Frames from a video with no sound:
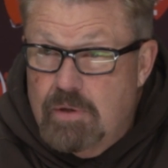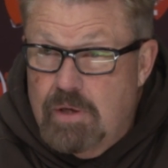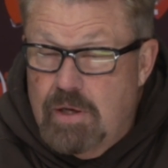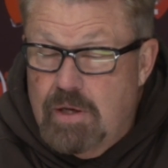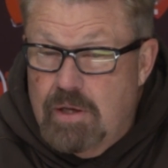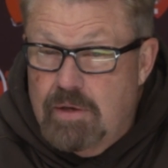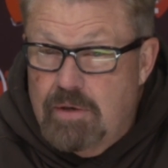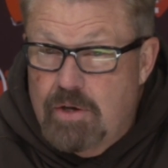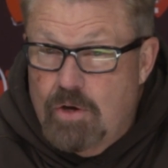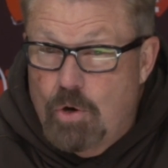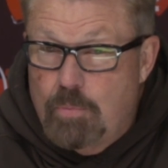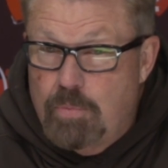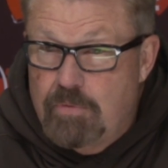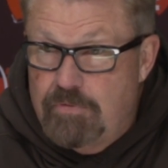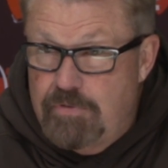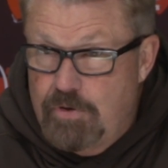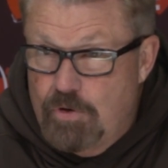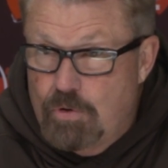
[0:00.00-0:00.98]
and the
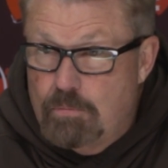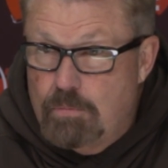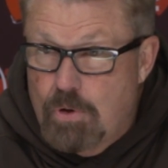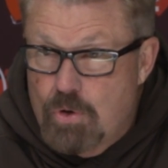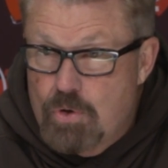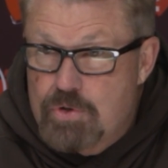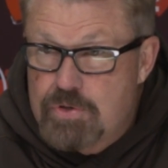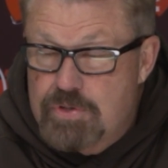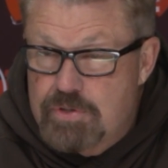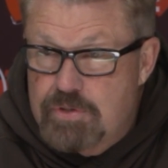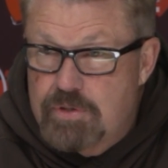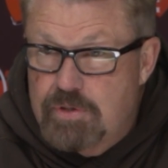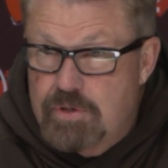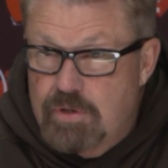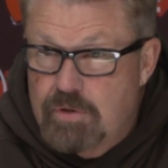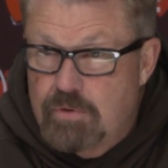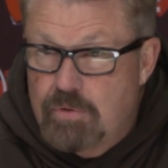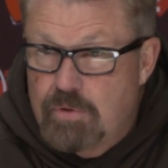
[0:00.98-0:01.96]
open field burst
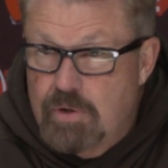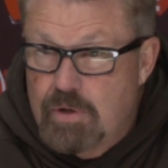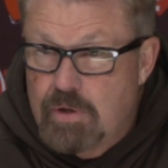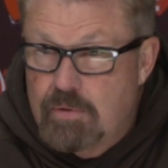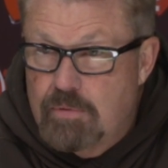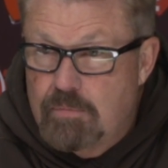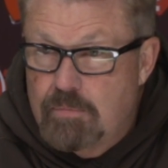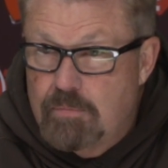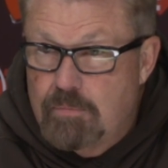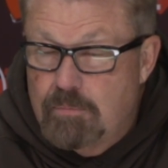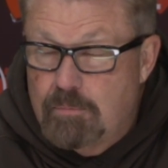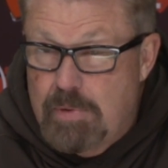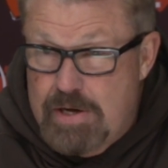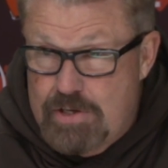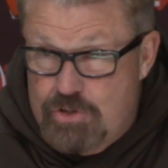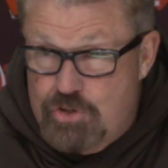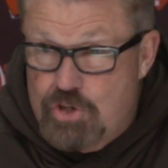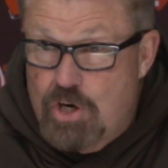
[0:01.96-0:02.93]
to uh,
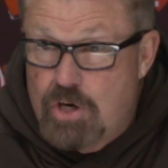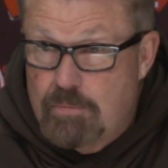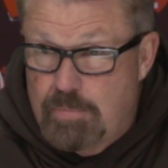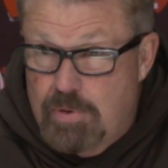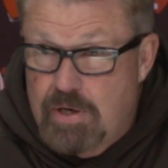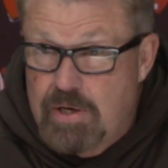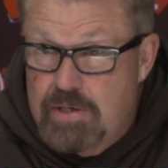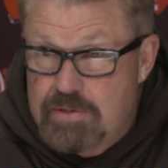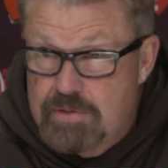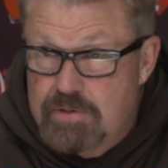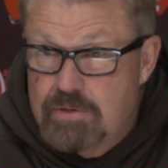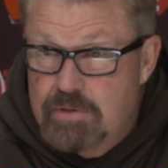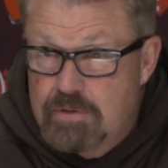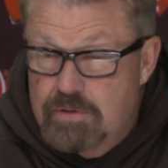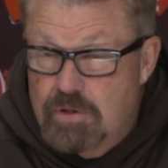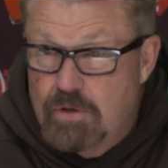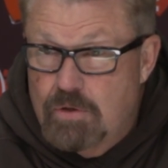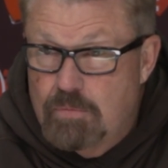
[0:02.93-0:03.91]
make chunk plays.
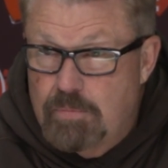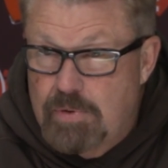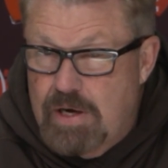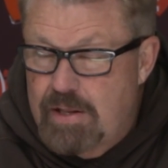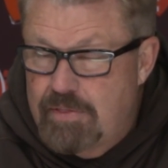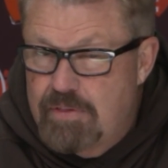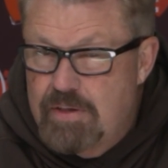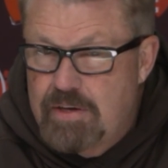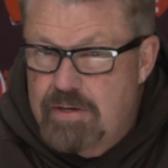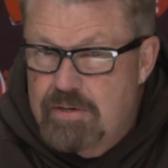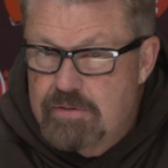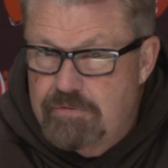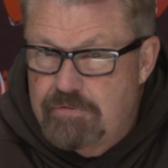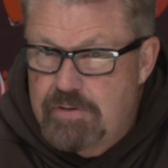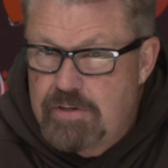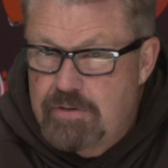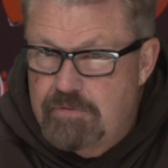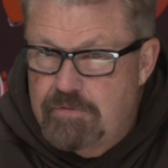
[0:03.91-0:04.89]
So, but I think his
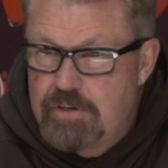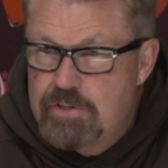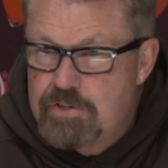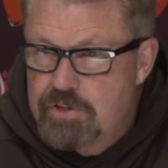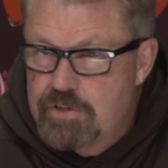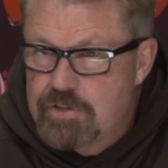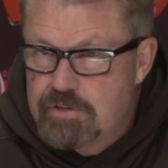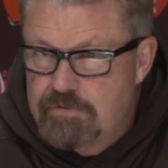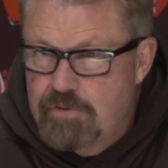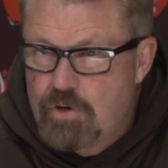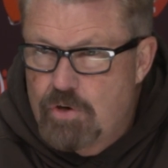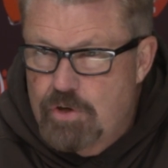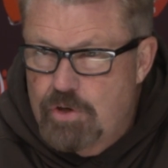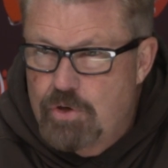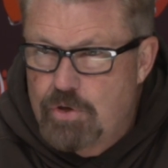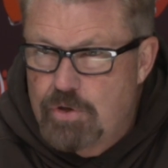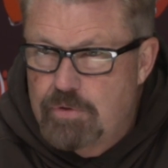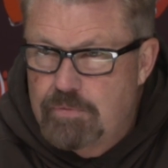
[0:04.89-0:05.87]
vi- vision's very
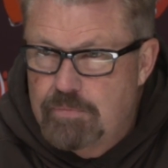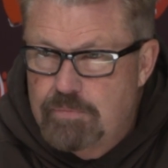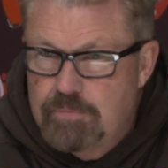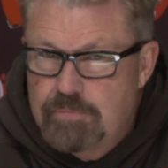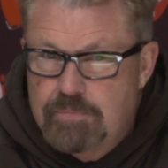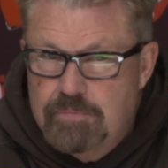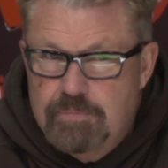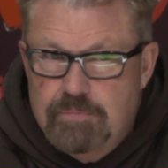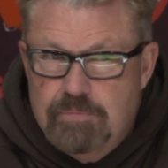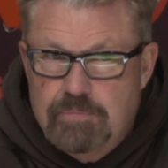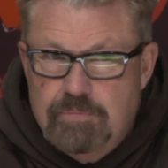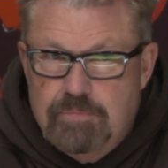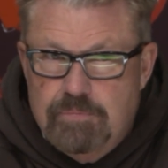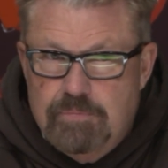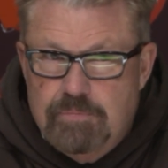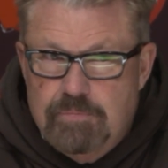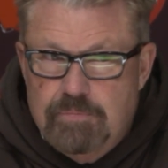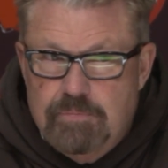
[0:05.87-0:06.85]
good.
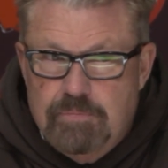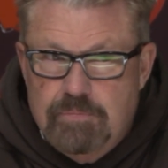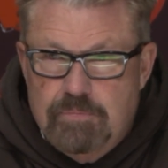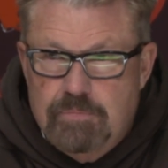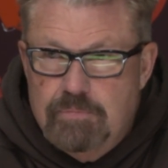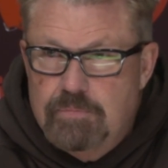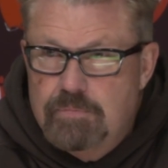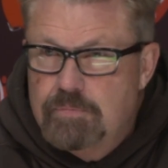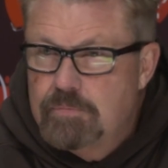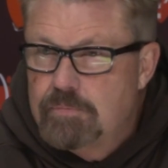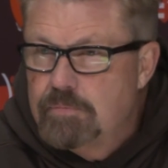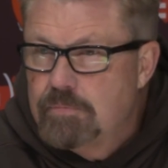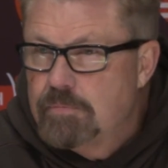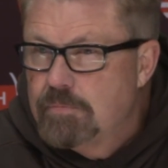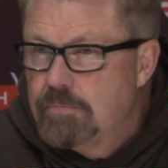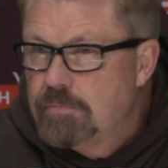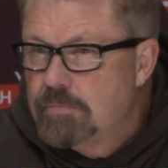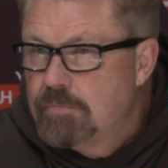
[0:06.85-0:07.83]
You talked about
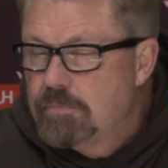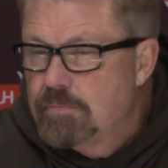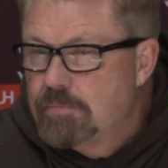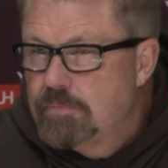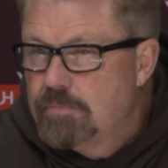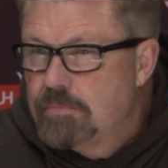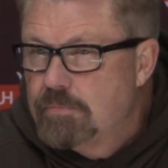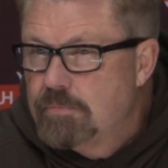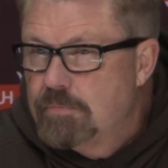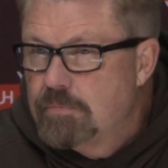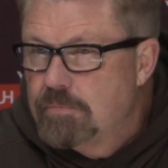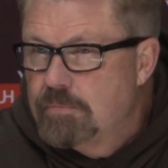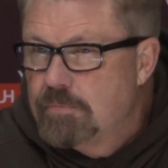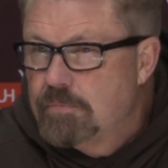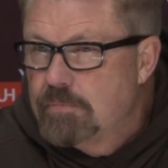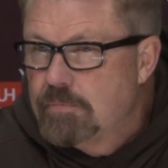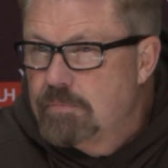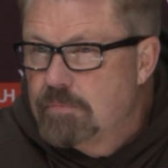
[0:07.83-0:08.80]
how, you
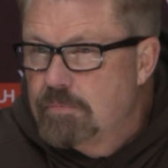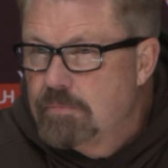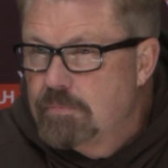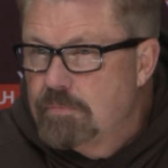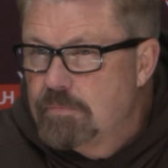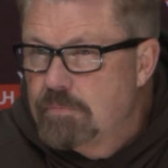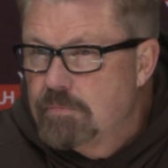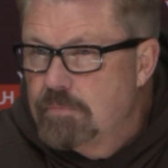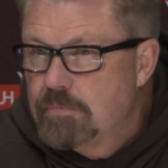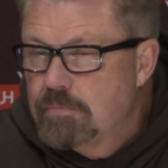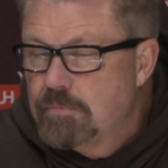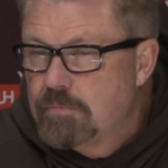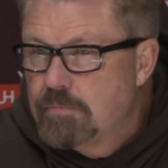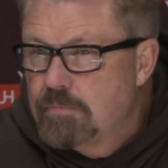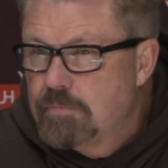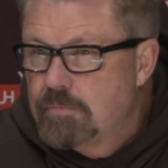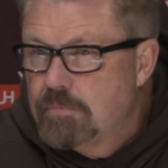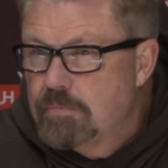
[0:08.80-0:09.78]
know, some games
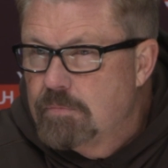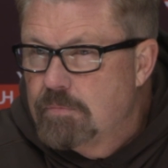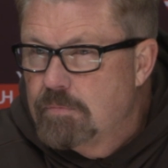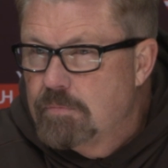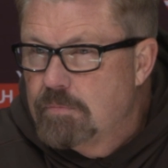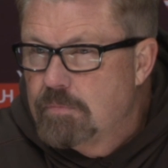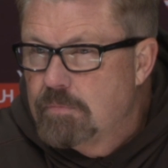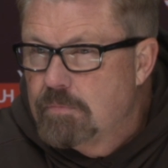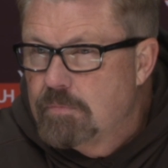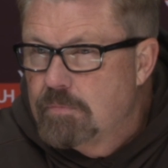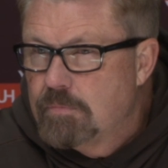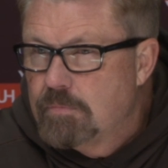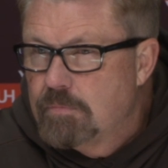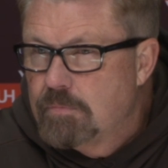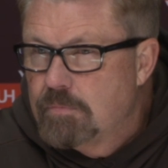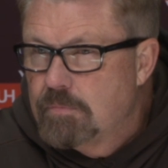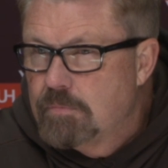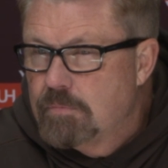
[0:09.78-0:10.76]
you go in and you
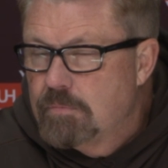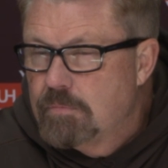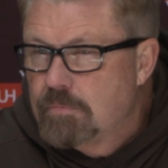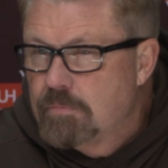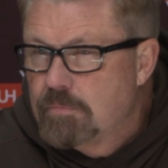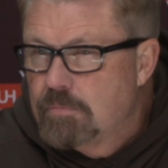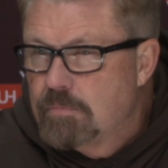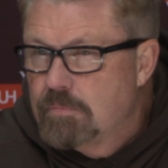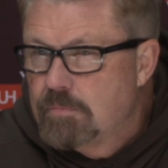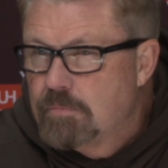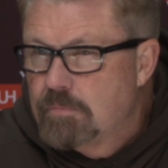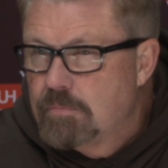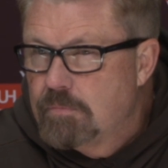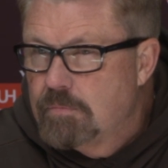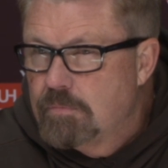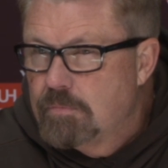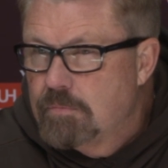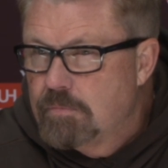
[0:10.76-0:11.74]
and you make
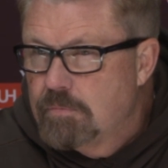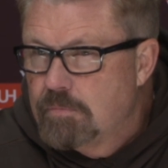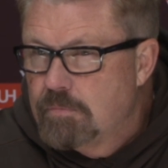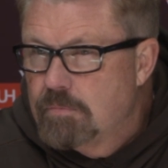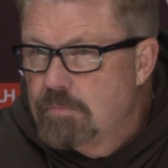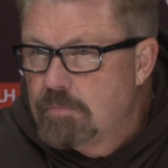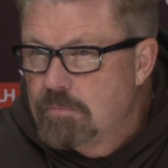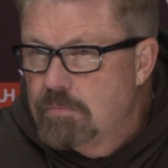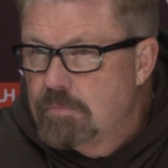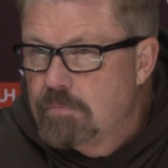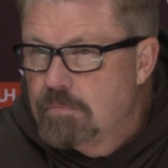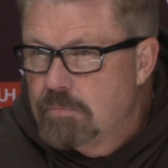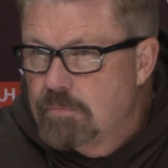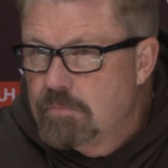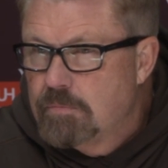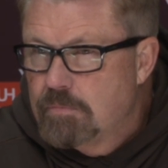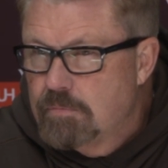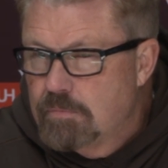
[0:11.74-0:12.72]
stopping the run a
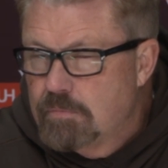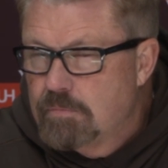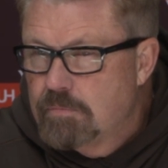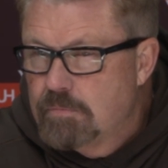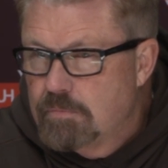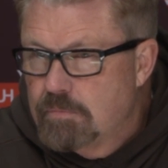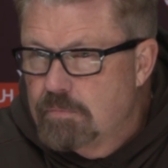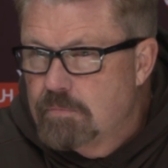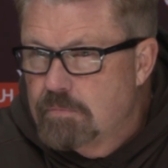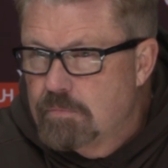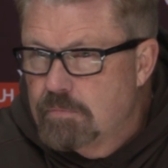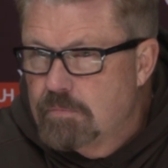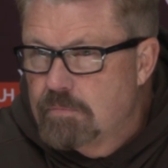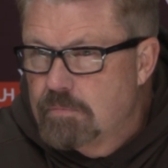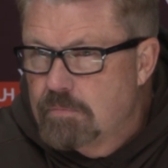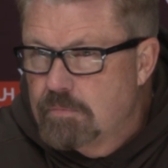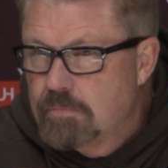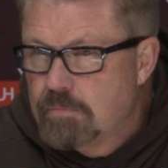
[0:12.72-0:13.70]
priority
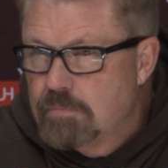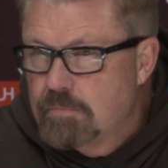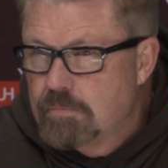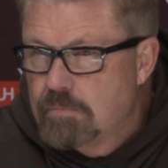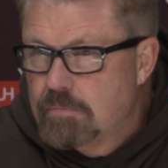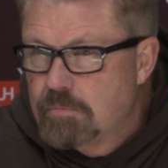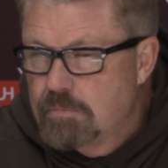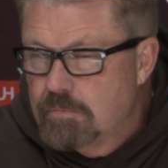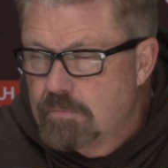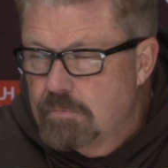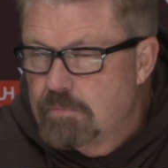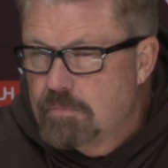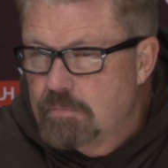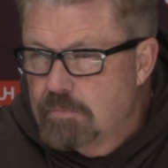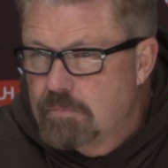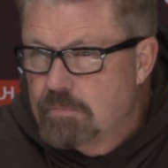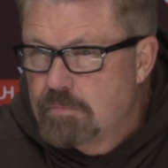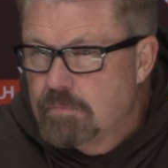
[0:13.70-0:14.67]
more than other games,
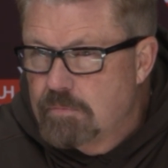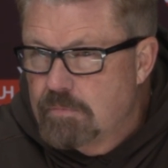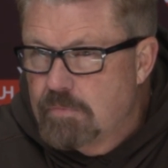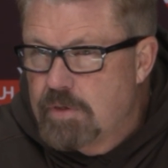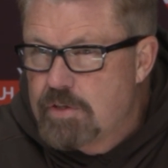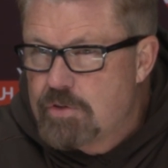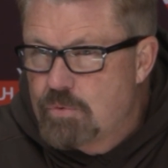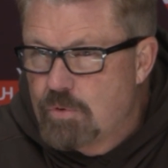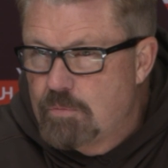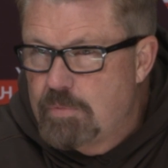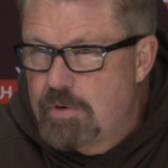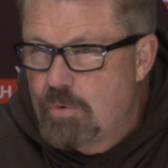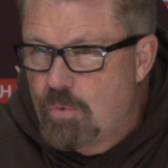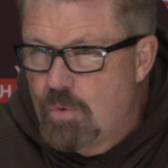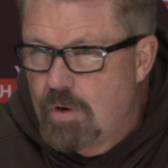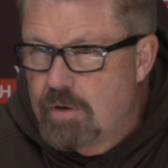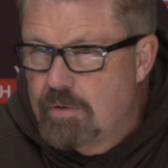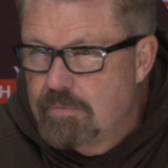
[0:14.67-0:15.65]
depending on the. This plan. would be
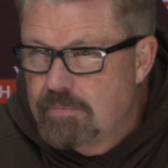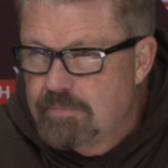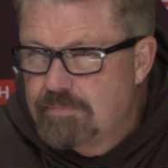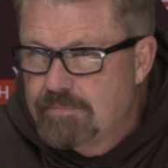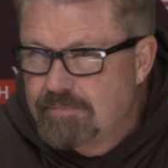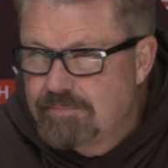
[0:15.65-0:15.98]
one,